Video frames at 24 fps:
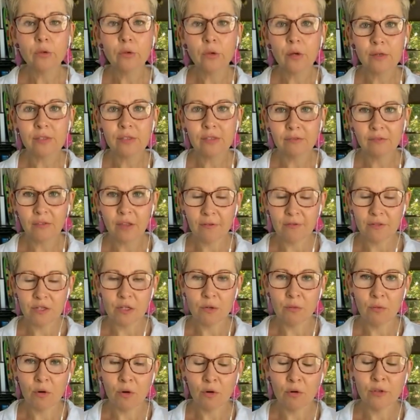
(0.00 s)
Loads of love
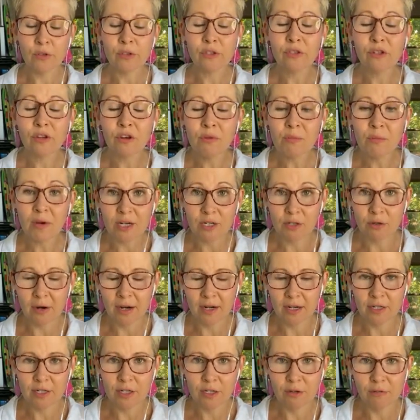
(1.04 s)
to you all. So much
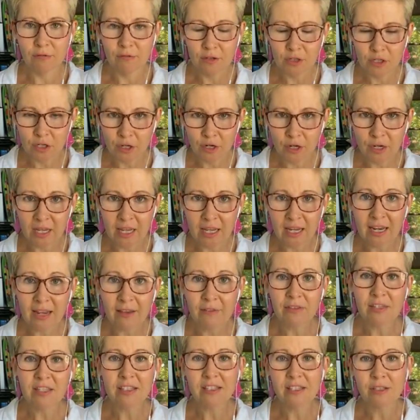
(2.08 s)
gratitude for tuning in.
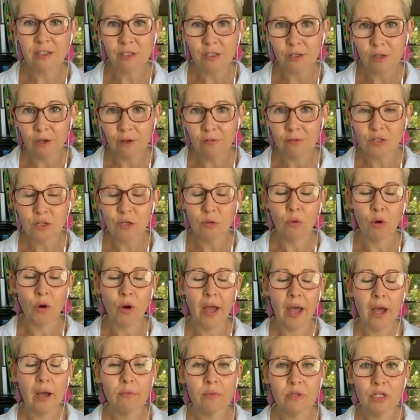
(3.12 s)
If this has served you
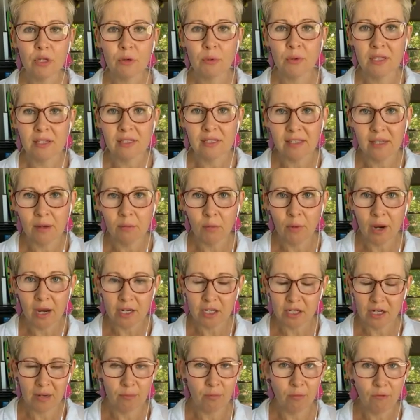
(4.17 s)
or helped you in some
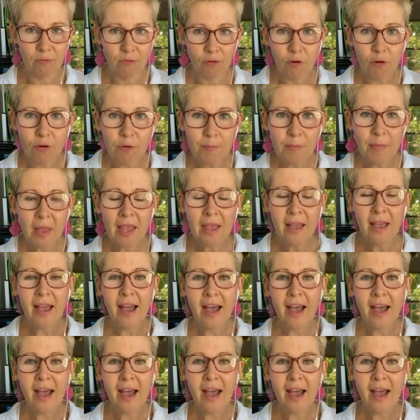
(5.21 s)
way, shape, or form,